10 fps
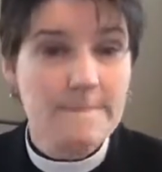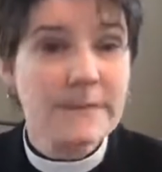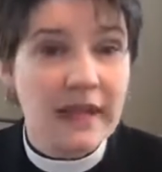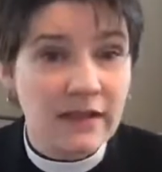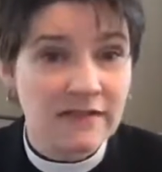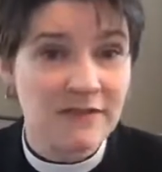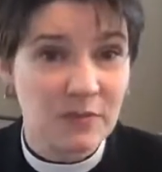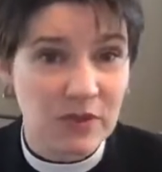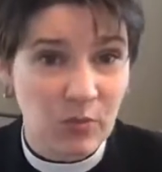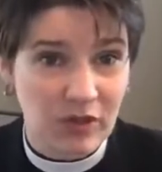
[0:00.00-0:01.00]
Peace
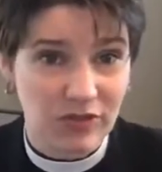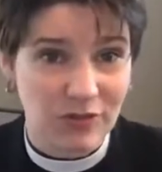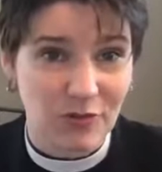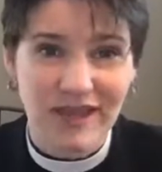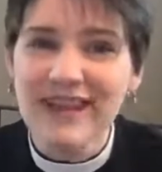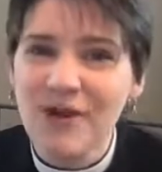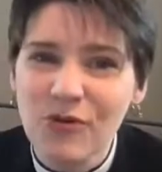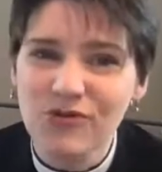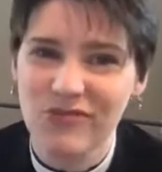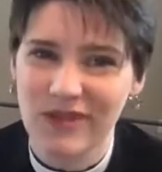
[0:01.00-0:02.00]
be with you. He
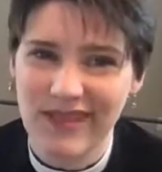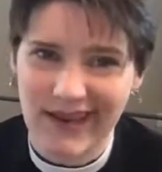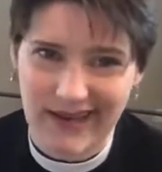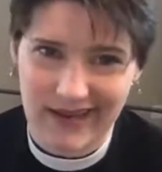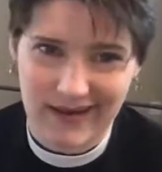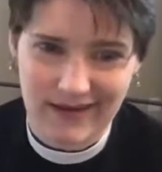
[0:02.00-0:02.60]
knows what they need.